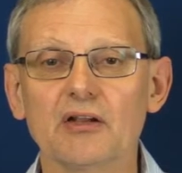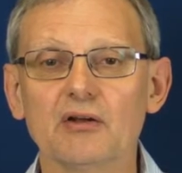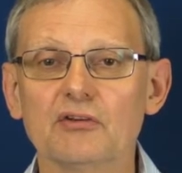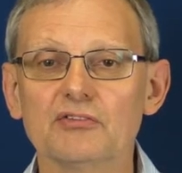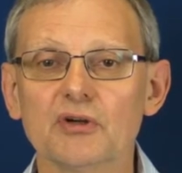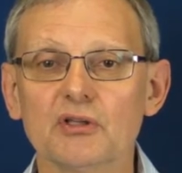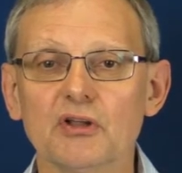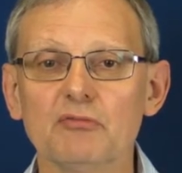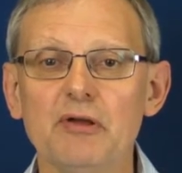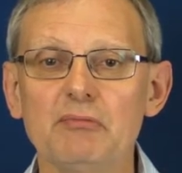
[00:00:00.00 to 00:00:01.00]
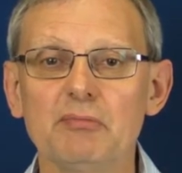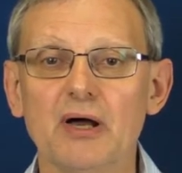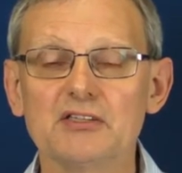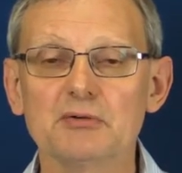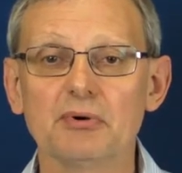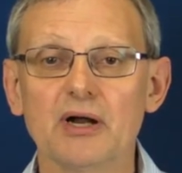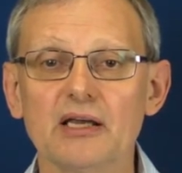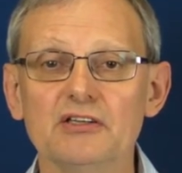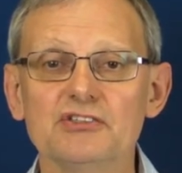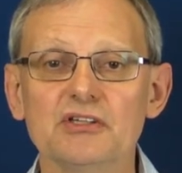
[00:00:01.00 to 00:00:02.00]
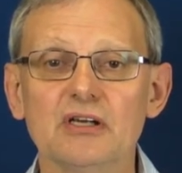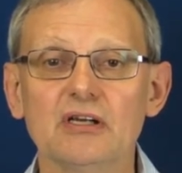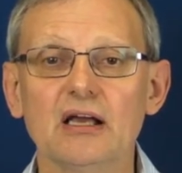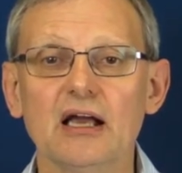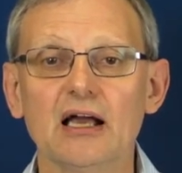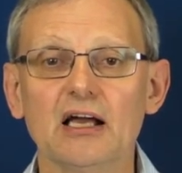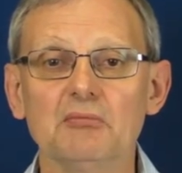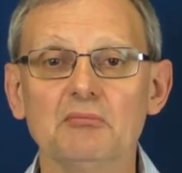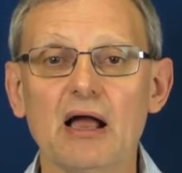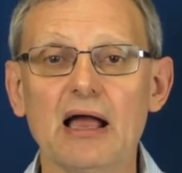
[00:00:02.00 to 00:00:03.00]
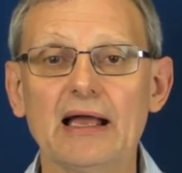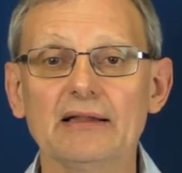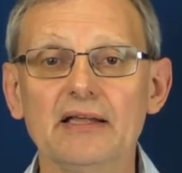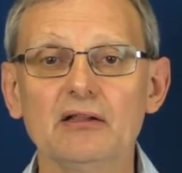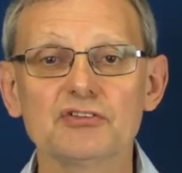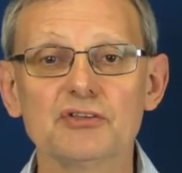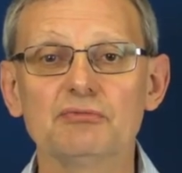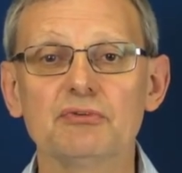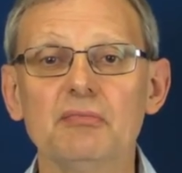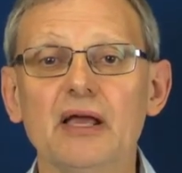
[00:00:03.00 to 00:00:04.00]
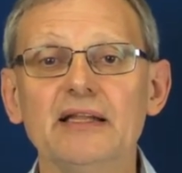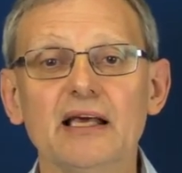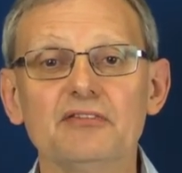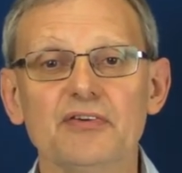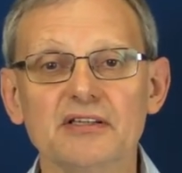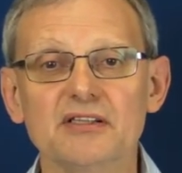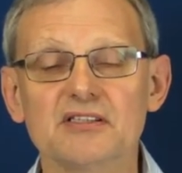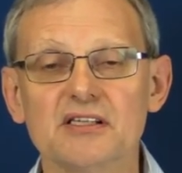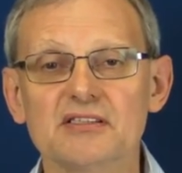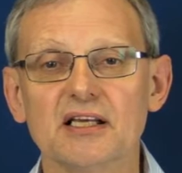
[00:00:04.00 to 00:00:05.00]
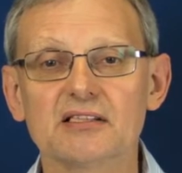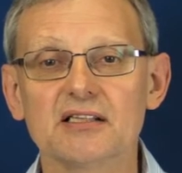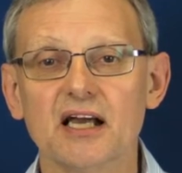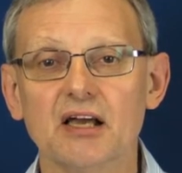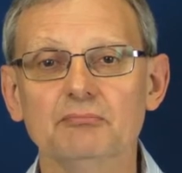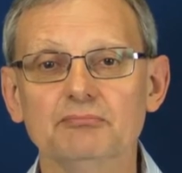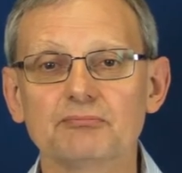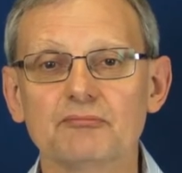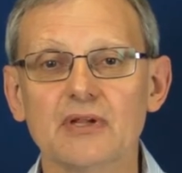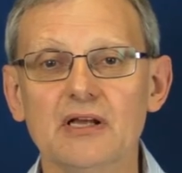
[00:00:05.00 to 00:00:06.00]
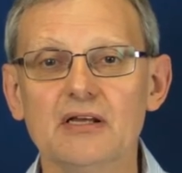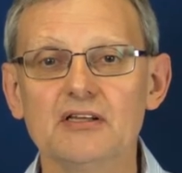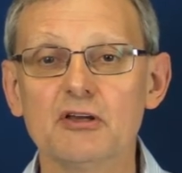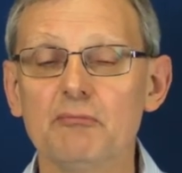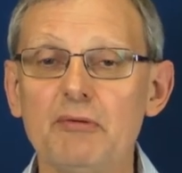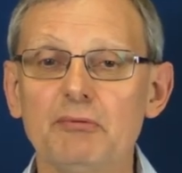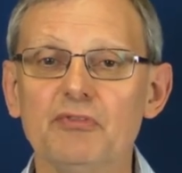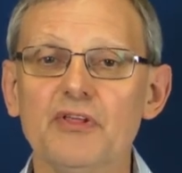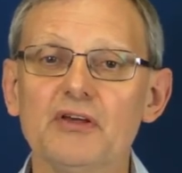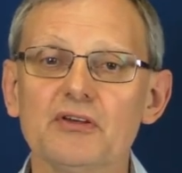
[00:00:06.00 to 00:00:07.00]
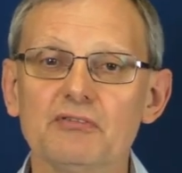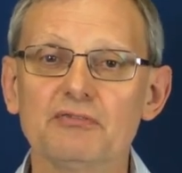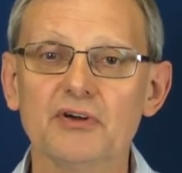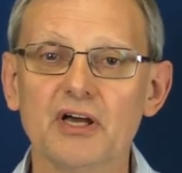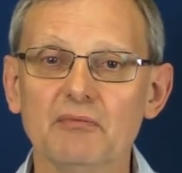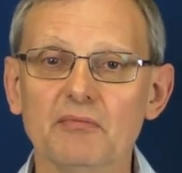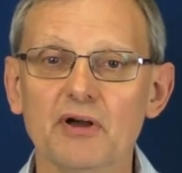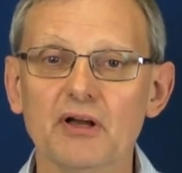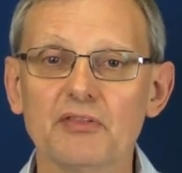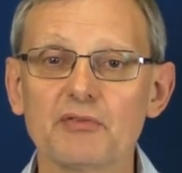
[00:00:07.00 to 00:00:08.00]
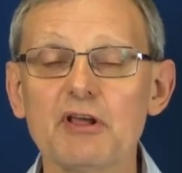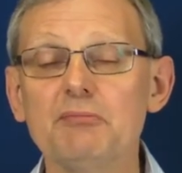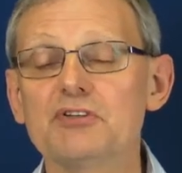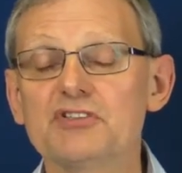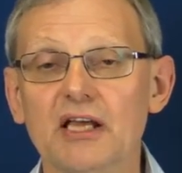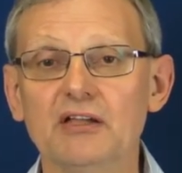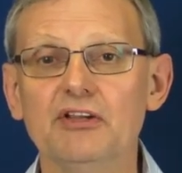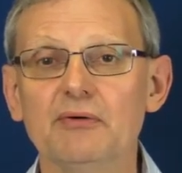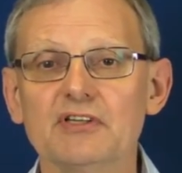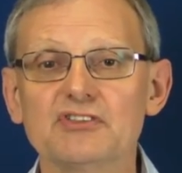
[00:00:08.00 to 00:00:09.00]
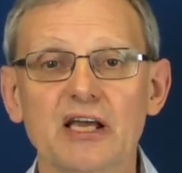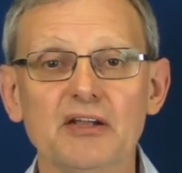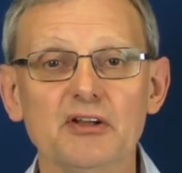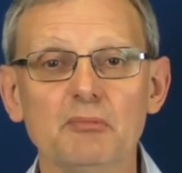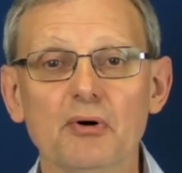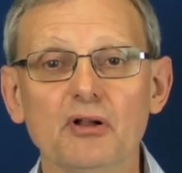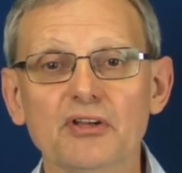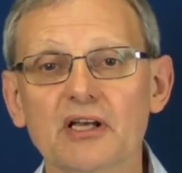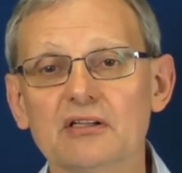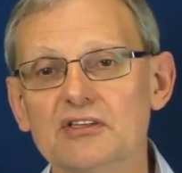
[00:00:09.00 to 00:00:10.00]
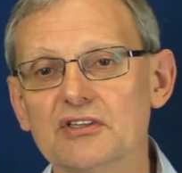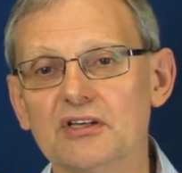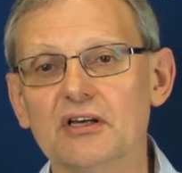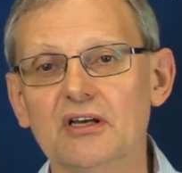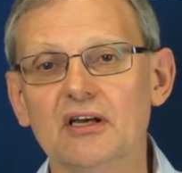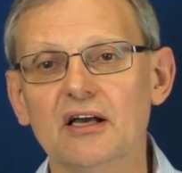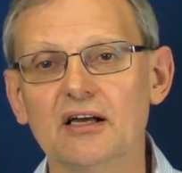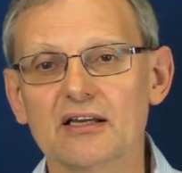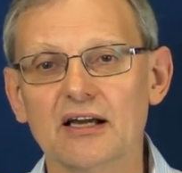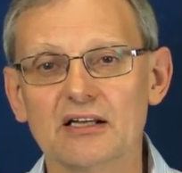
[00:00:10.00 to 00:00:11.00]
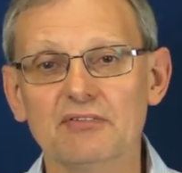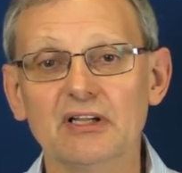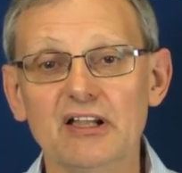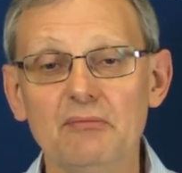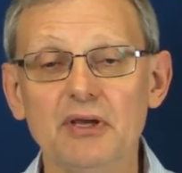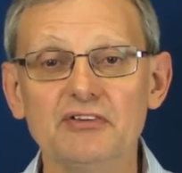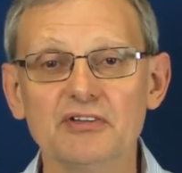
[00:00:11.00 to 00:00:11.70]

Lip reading: took a lot of people by surprise, and yields have remained elevated since that time. Some people think of a 3% US 10-year bond yield as a kind of a limit,